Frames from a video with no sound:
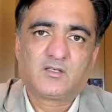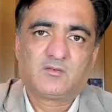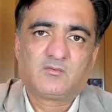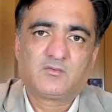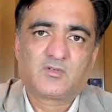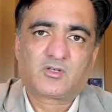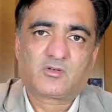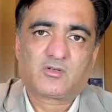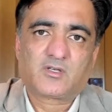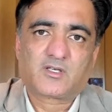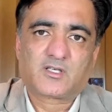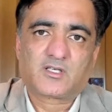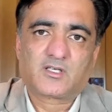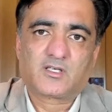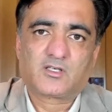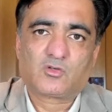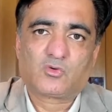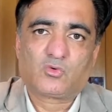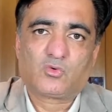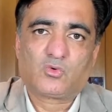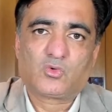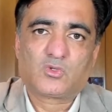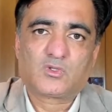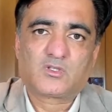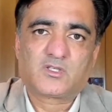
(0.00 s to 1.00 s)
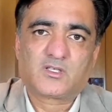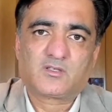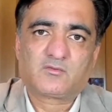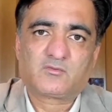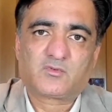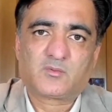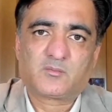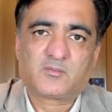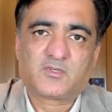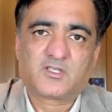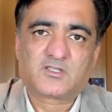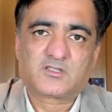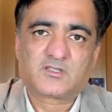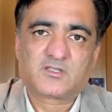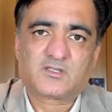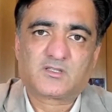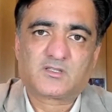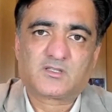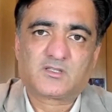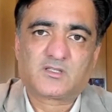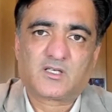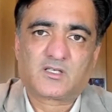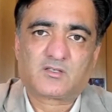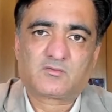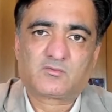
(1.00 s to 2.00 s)
we collected all the
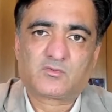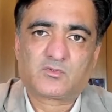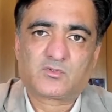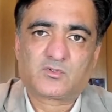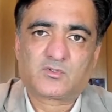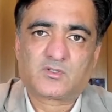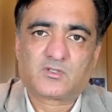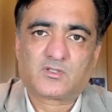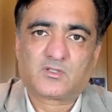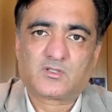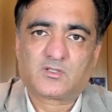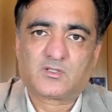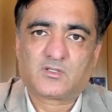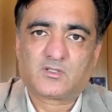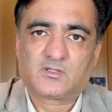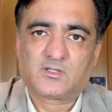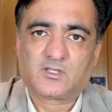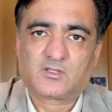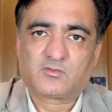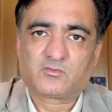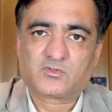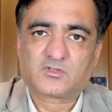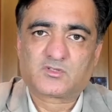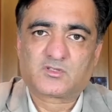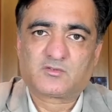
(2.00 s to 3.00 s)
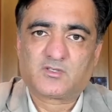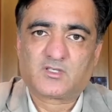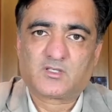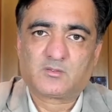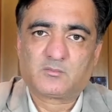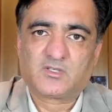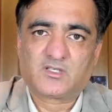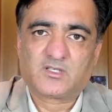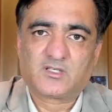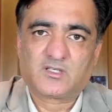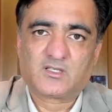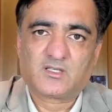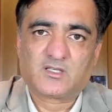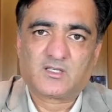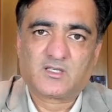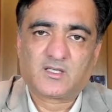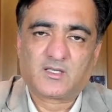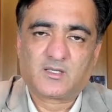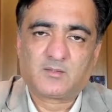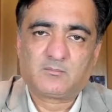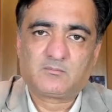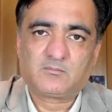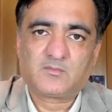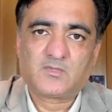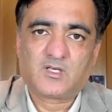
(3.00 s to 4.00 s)
information that were that was available in
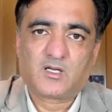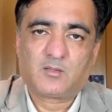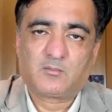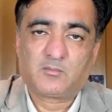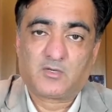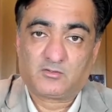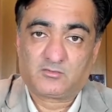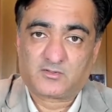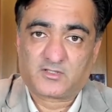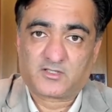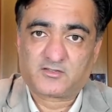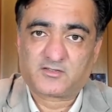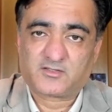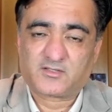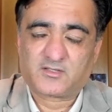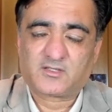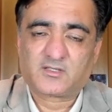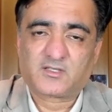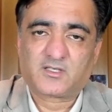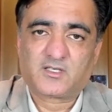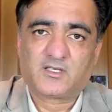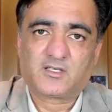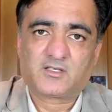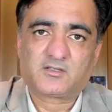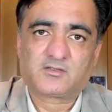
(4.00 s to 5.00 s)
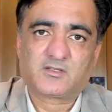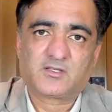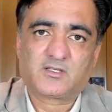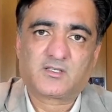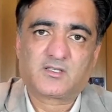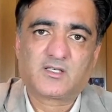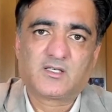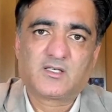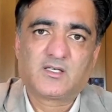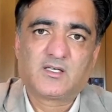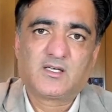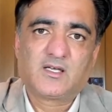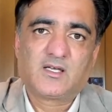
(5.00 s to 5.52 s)
them about addressing hatred,